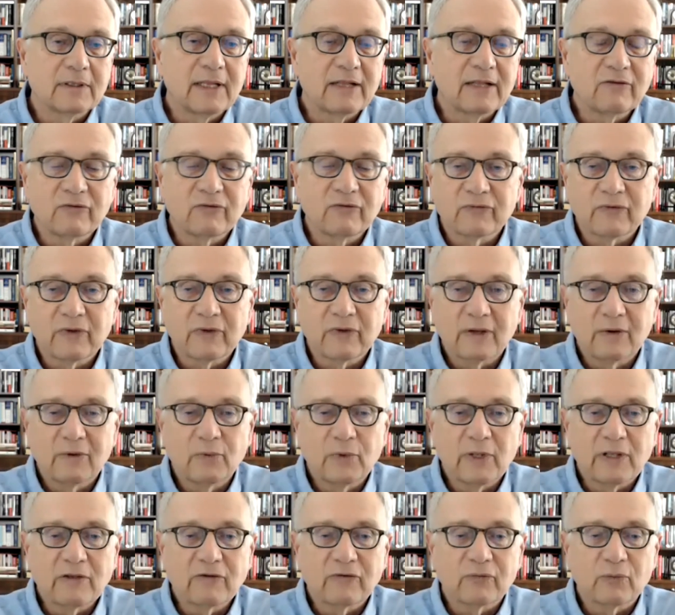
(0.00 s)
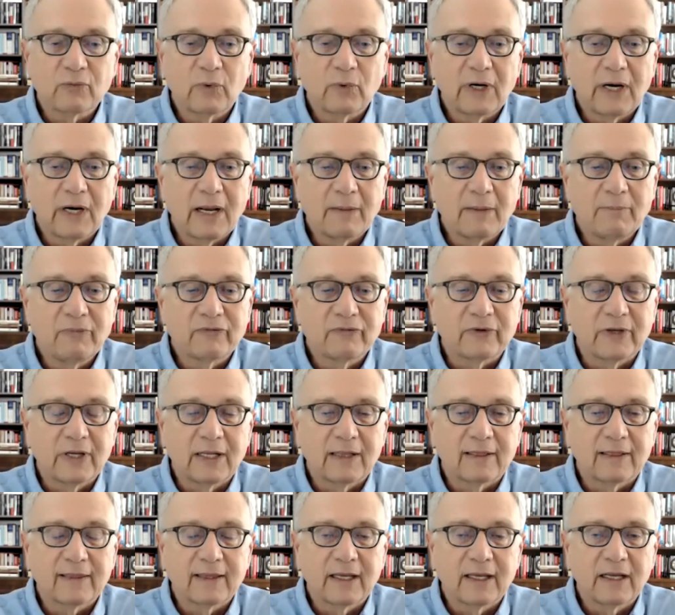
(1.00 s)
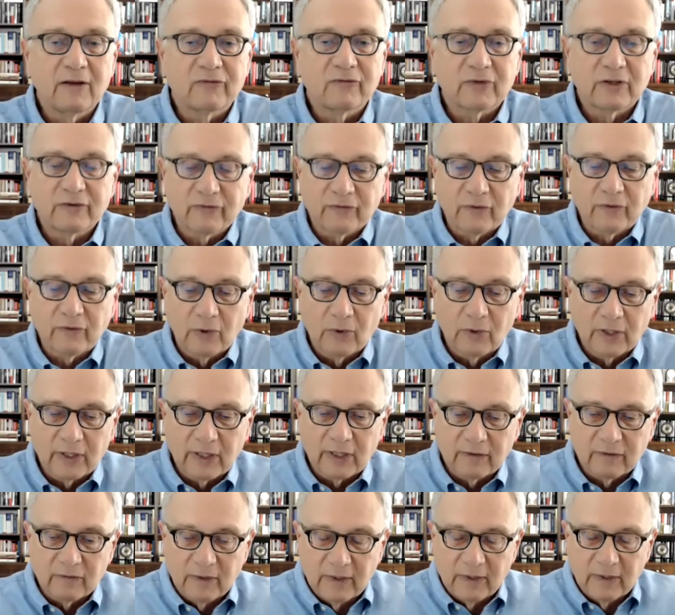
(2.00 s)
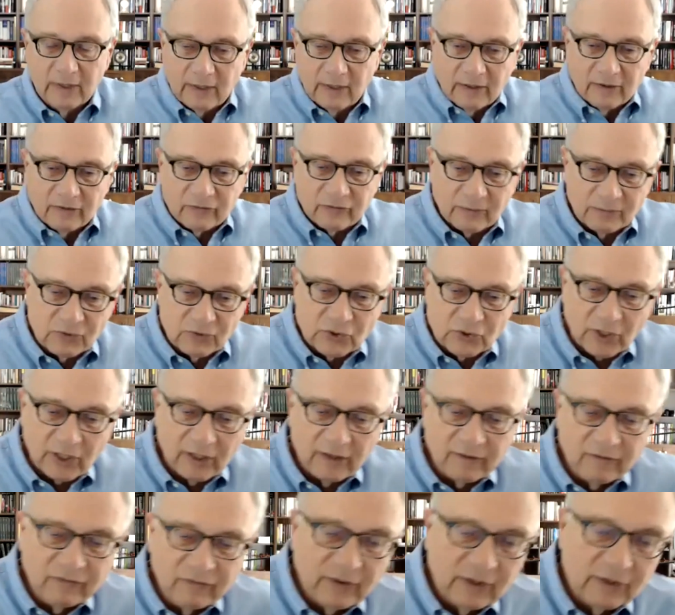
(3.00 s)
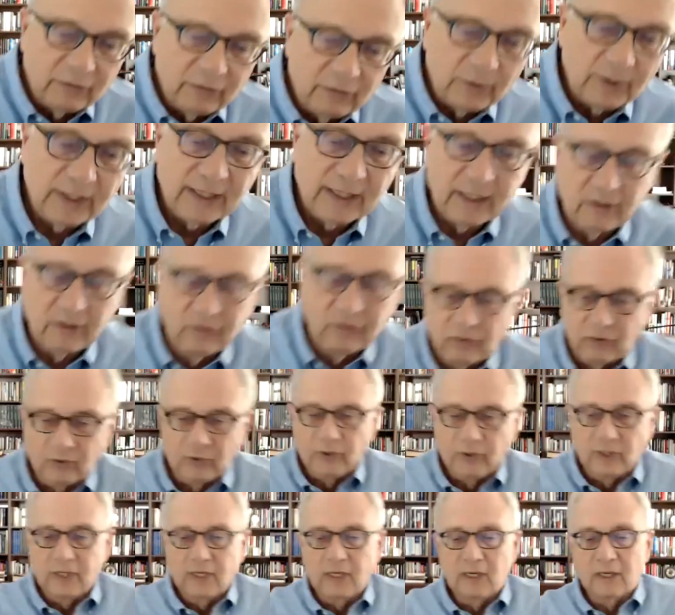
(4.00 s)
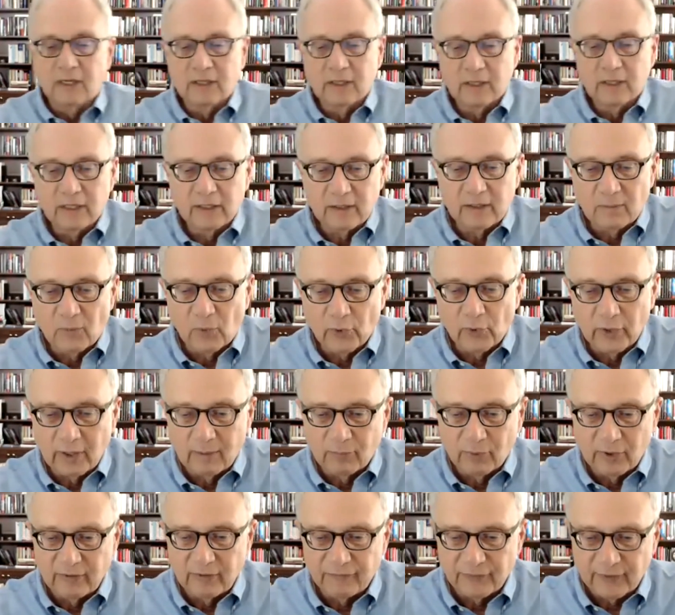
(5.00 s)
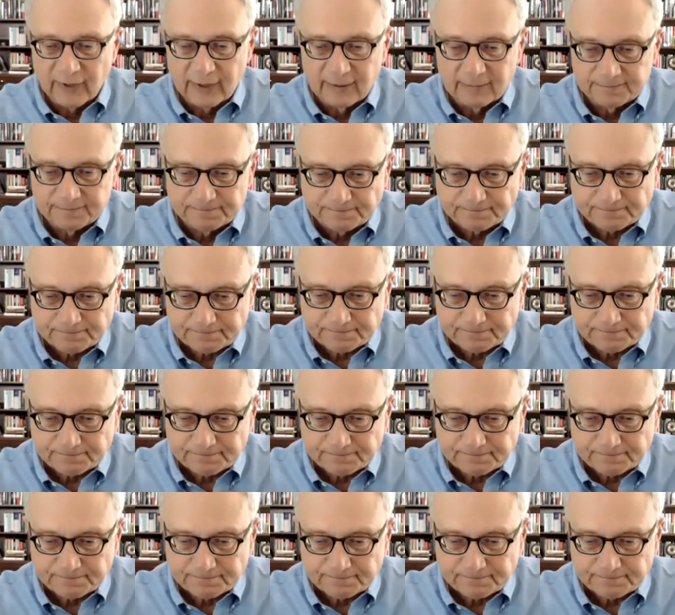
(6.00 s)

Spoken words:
That's where I'm seeing things. Let's go look at some charts here related to the morning briefing.